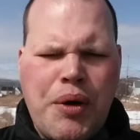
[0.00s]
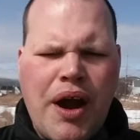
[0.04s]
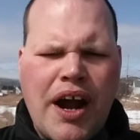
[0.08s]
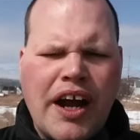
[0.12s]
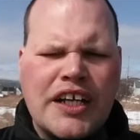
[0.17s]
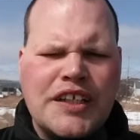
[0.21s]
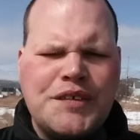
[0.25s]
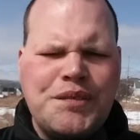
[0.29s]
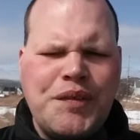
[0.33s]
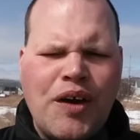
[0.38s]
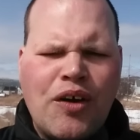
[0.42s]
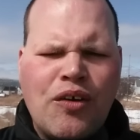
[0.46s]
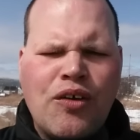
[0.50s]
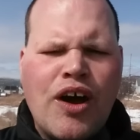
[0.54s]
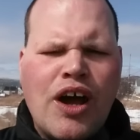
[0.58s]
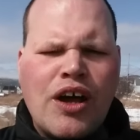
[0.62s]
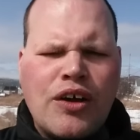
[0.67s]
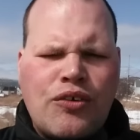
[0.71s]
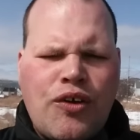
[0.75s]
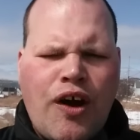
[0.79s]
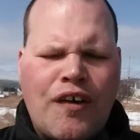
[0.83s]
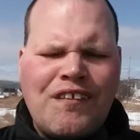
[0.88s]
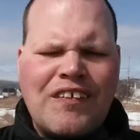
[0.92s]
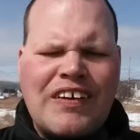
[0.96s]
Parksville,
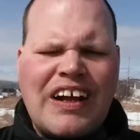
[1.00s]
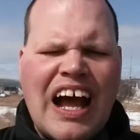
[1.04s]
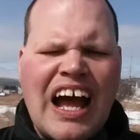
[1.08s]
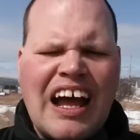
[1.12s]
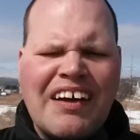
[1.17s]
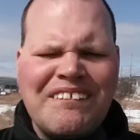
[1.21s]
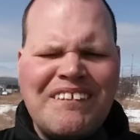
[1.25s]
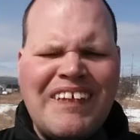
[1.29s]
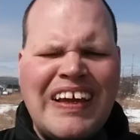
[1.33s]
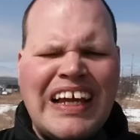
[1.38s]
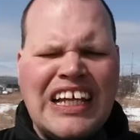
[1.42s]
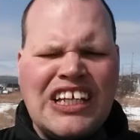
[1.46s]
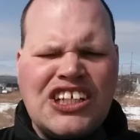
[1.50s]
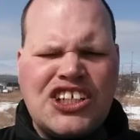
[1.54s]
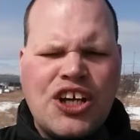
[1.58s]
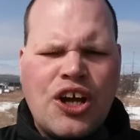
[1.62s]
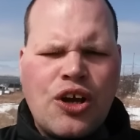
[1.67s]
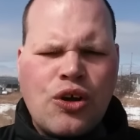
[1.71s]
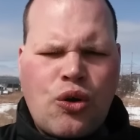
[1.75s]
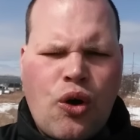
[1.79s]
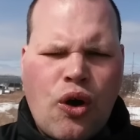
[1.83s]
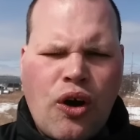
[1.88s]
Qualicum Beach,